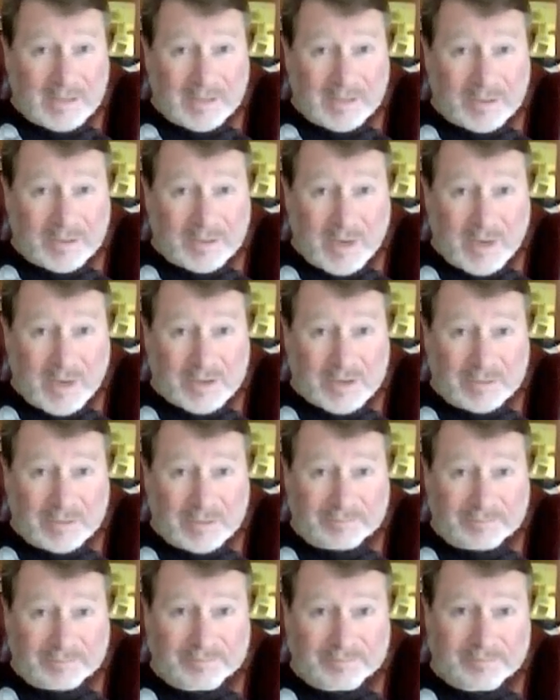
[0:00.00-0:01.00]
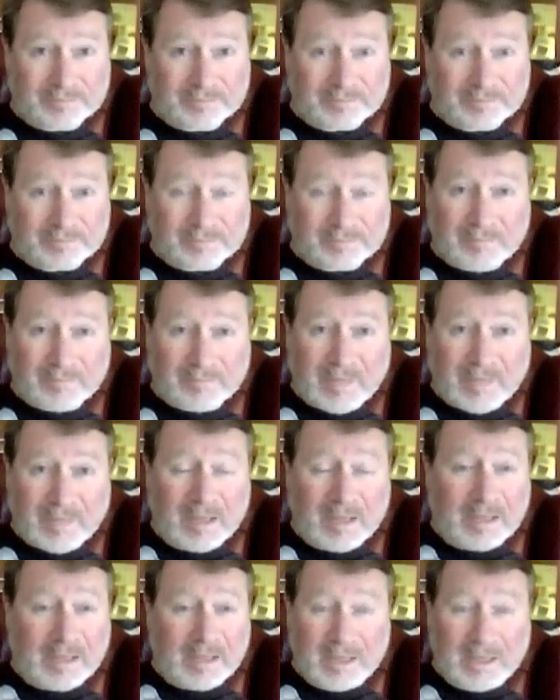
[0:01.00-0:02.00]
situation,
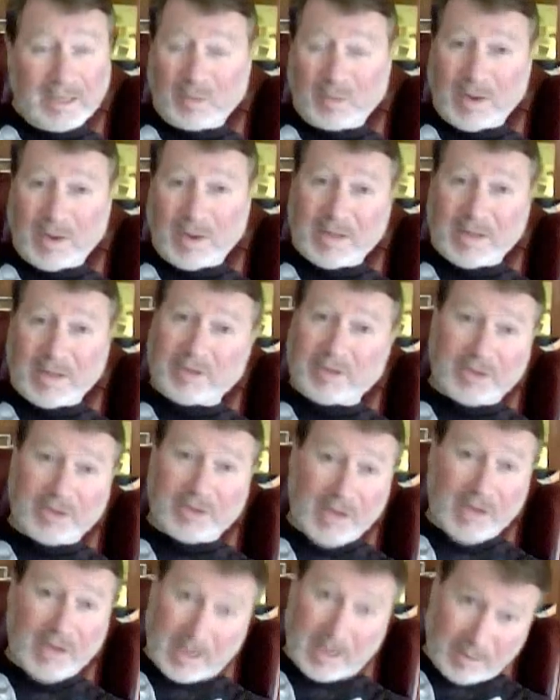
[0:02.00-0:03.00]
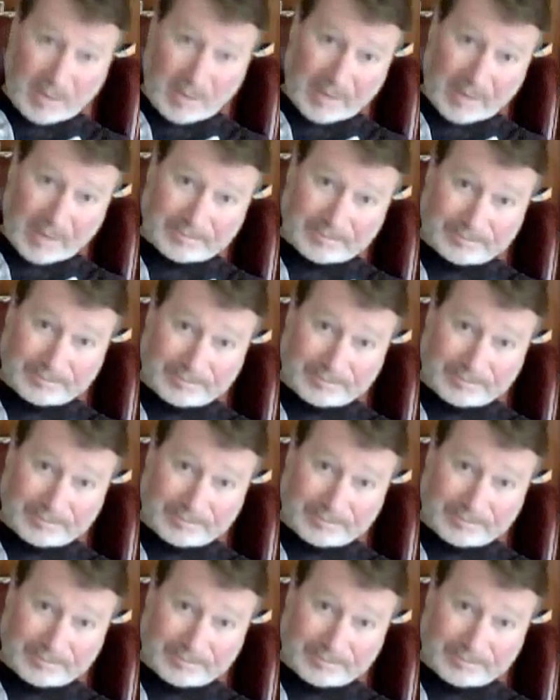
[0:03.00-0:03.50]
he can wear that shirt anywhere.